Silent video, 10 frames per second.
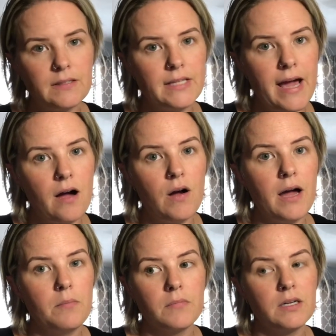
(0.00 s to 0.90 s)
now
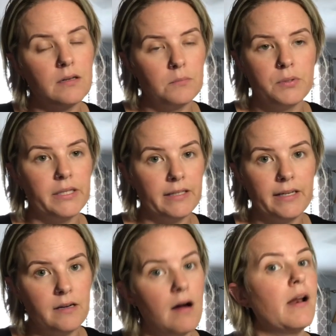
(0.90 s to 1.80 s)
I'm
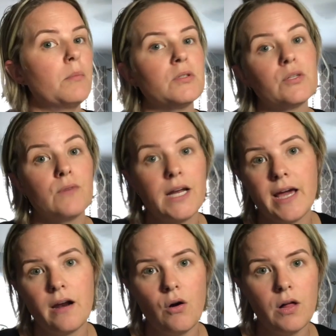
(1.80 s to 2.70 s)
completely not able to run
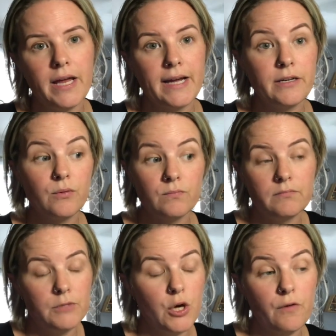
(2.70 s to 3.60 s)
at all. And I don't
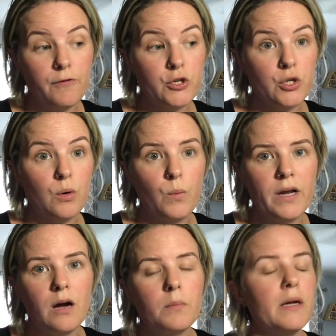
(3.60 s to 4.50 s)
know for sure
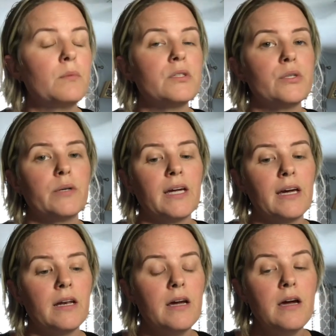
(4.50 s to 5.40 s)
when I'll be able to
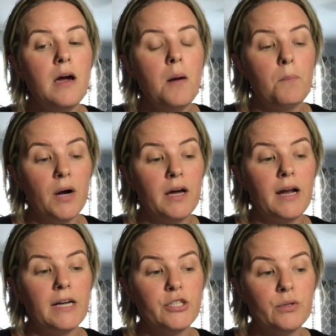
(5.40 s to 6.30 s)
again, but
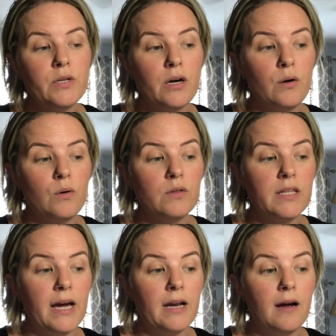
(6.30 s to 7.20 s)
I do know
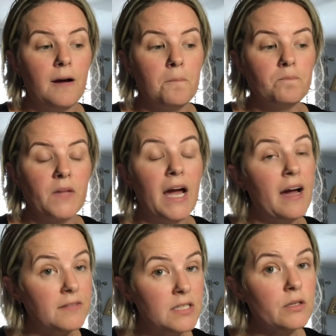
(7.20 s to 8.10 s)
that um, I
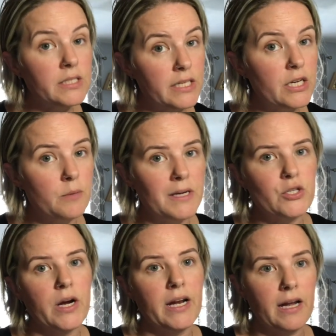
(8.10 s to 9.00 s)
have still continued my
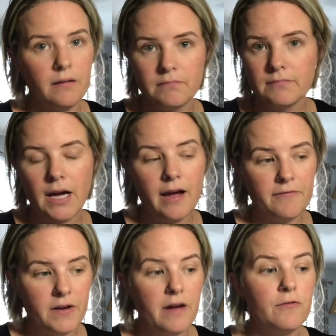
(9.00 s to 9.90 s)
training. I
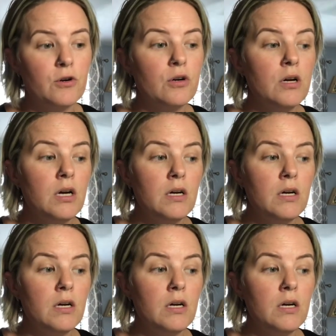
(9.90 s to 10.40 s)
have never